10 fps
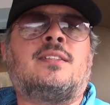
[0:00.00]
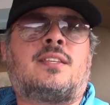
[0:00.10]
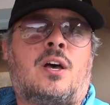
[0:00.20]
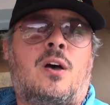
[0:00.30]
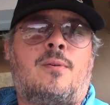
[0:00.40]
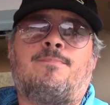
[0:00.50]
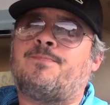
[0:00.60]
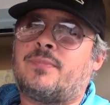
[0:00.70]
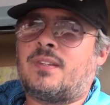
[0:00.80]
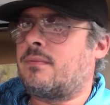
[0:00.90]
So
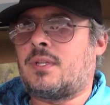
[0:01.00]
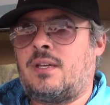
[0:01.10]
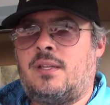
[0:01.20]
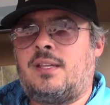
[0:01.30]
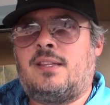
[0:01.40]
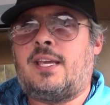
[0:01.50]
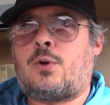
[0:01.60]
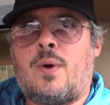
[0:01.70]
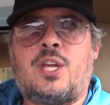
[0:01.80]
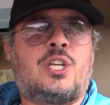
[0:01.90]
the
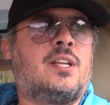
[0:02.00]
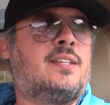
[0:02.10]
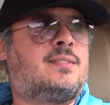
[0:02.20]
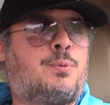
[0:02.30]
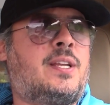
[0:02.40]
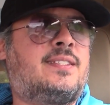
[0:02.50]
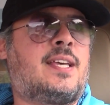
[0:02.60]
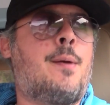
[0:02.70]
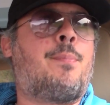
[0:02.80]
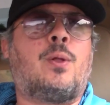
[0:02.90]
equation is pretty
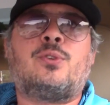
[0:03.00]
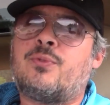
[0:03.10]
simple.